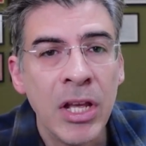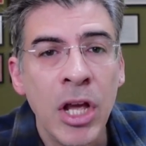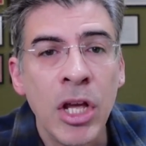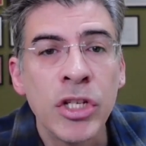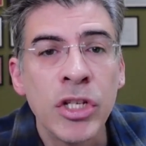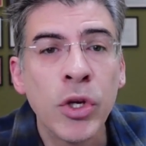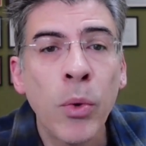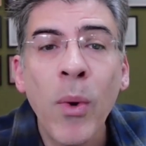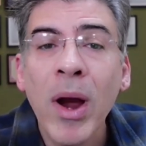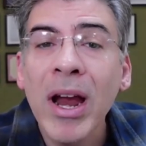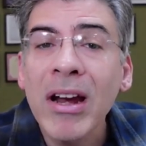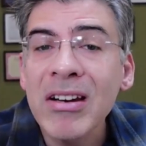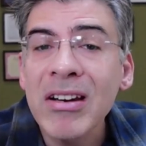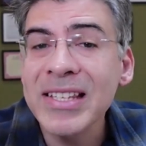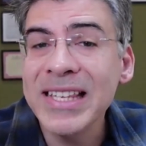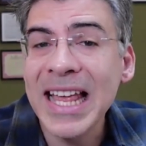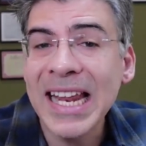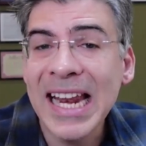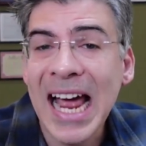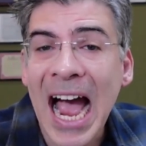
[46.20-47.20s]
So where
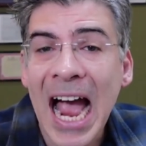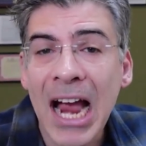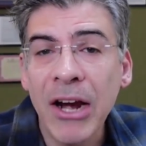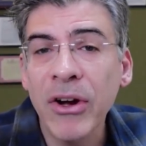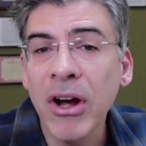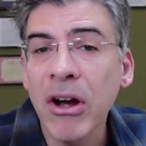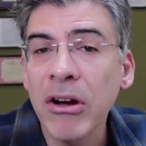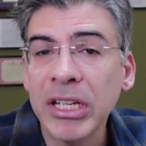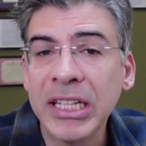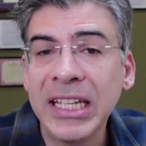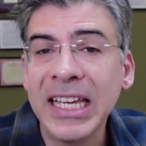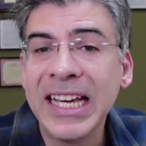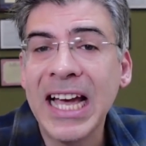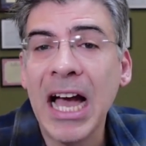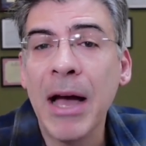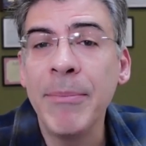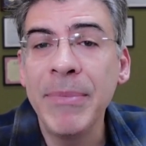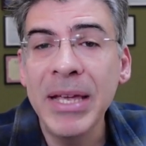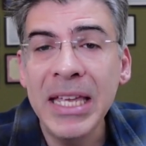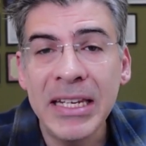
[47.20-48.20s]
does that hierarchy
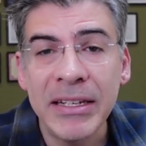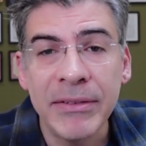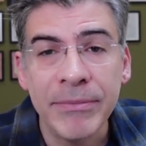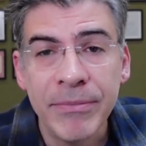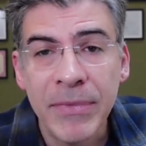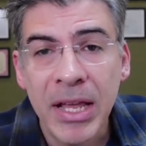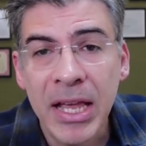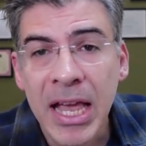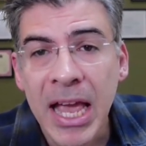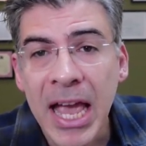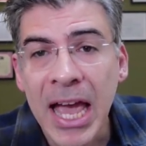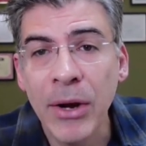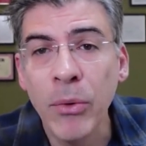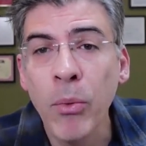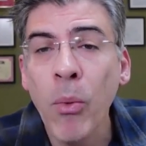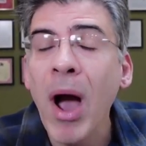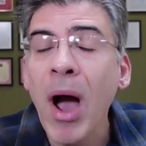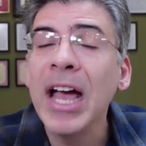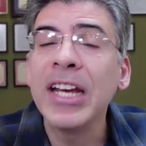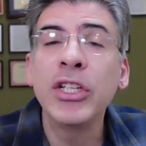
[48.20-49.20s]
come in,
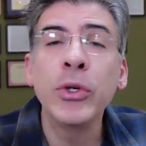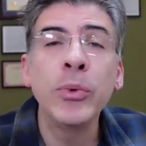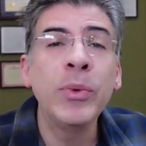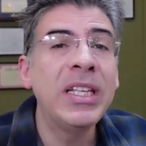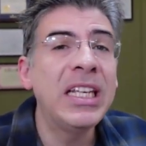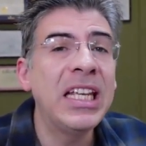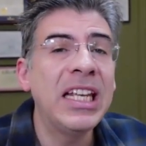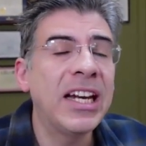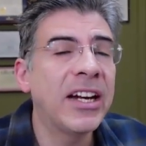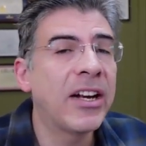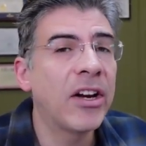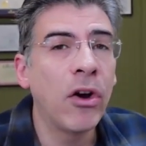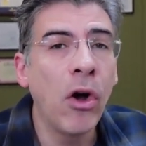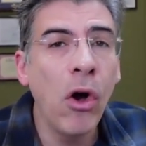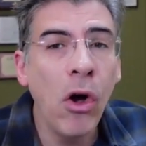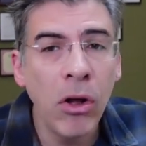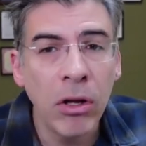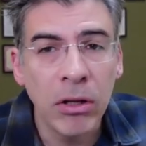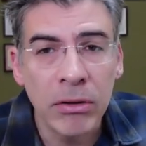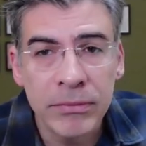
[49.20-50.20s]
and why do we need it at
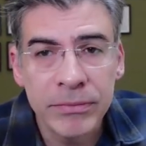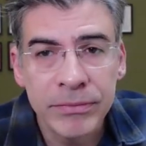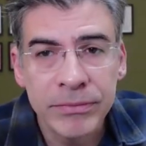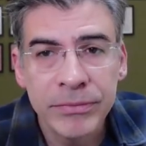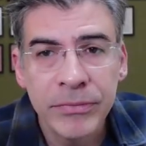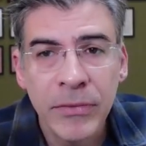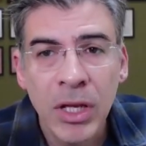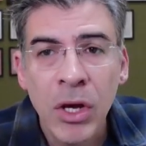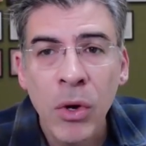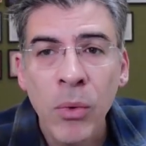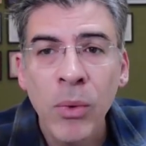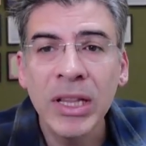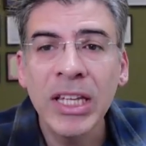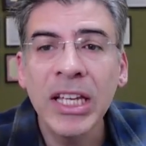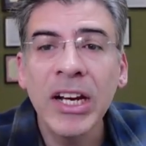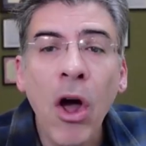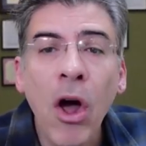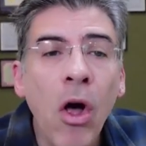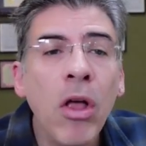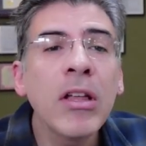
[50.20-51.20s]
all? Well,
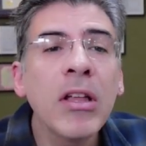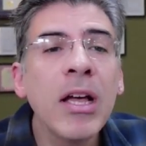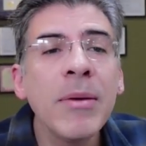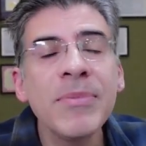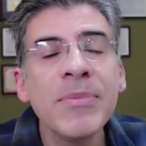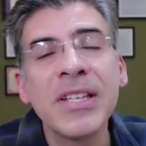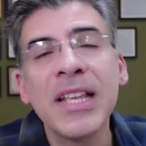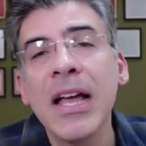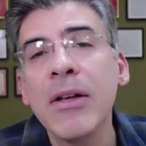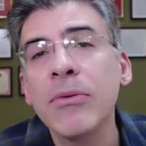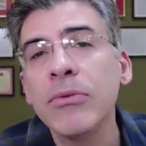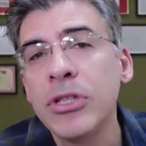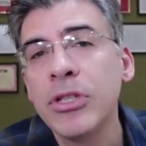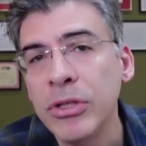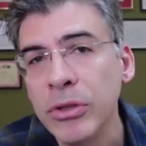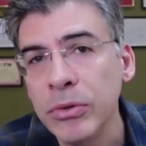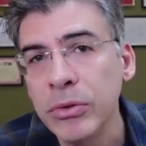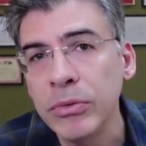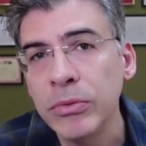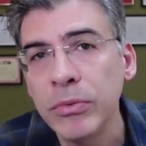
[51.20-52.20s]
it all comes down
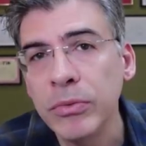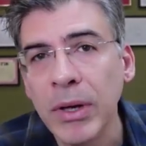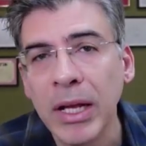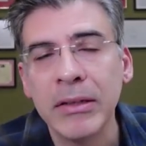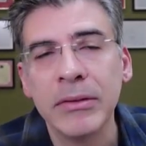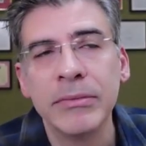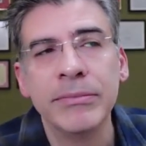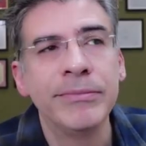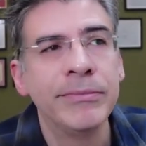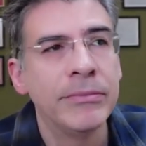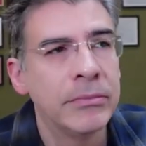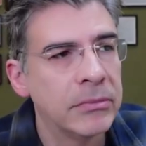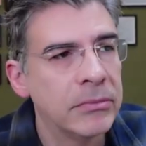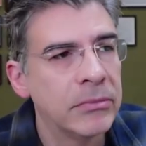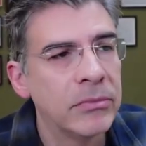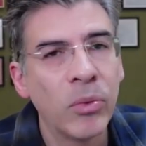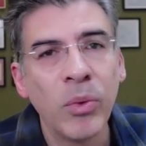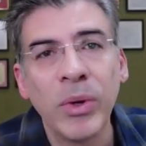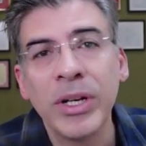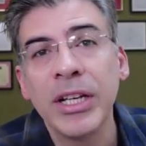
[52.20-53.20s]
to, well,
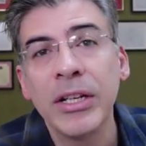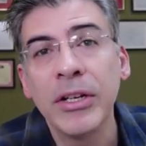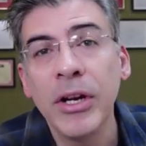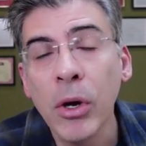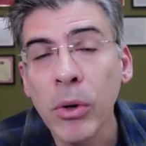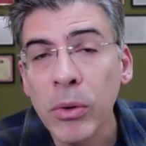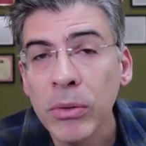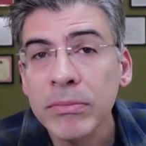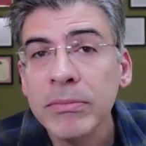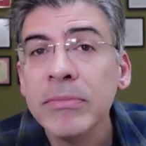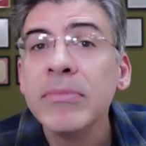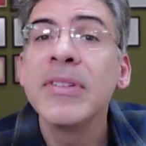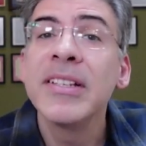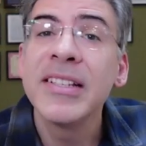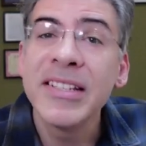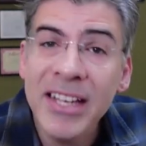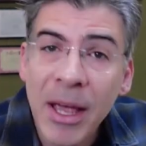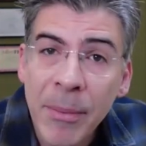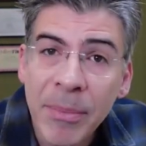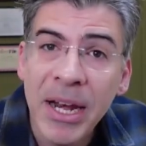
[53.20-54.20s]
what do you know?
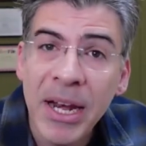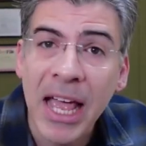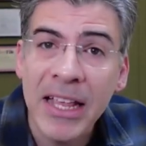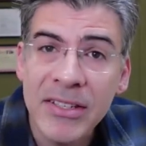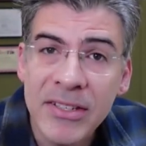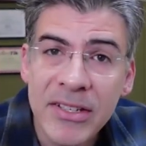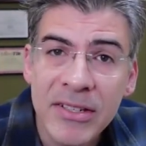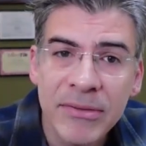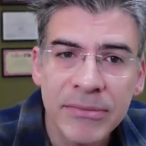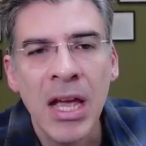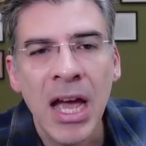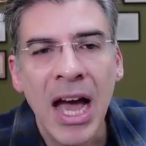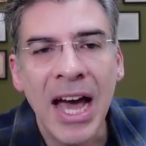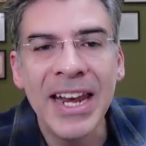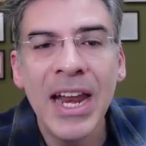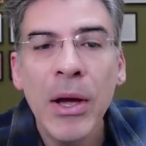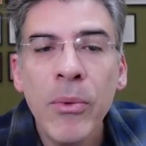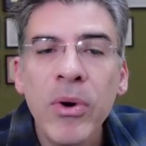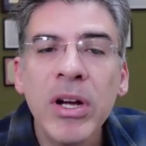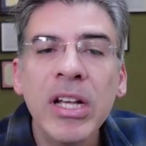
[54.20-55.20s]
Subnets. A
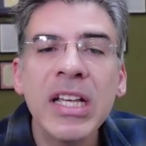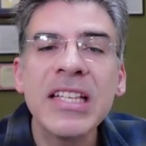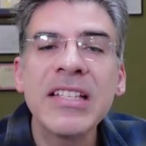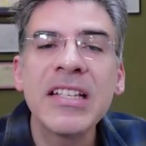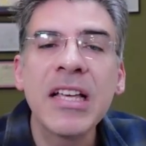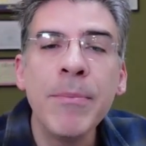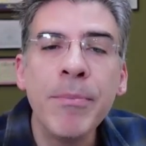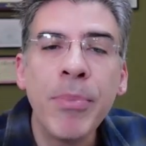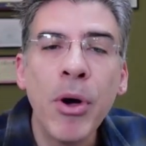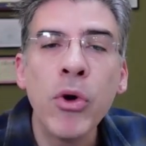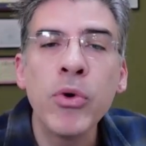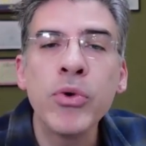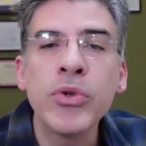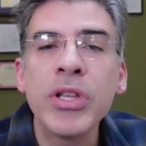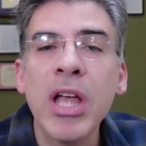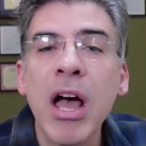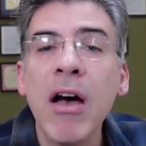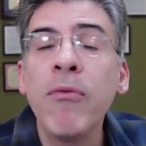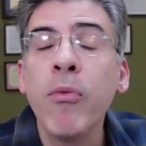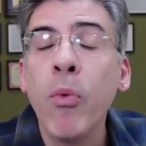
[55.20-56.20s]
network is
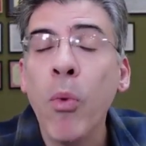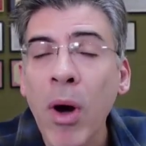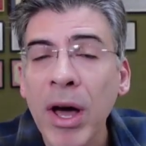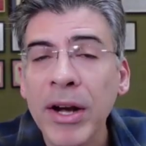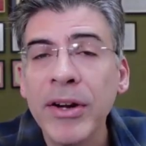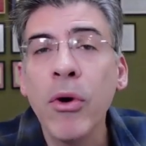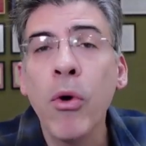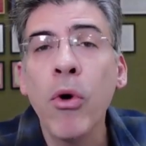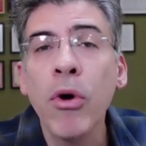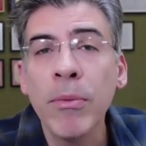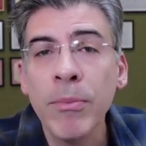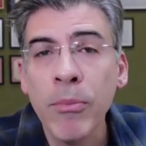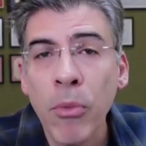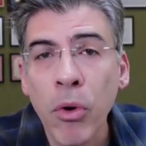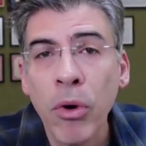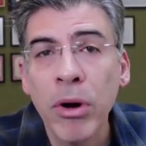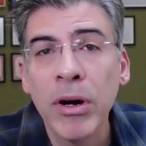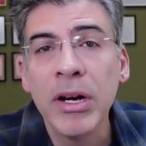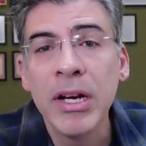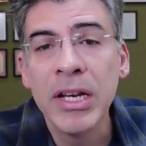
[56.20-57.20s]
composed of one or
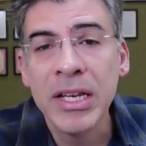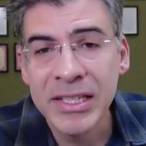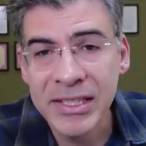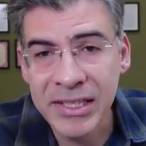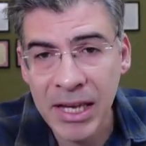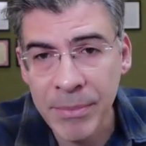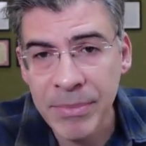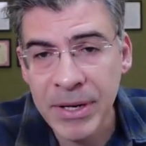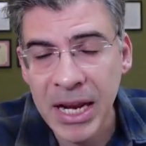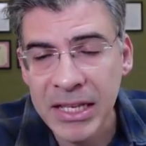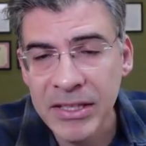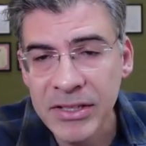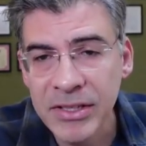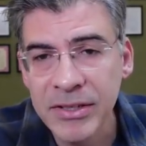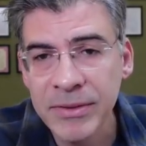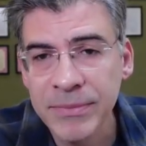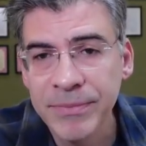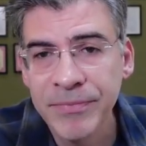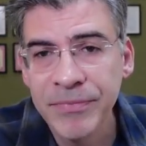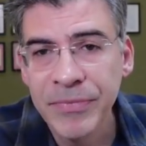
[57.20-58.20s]
more
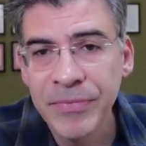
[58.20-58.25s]
subnets.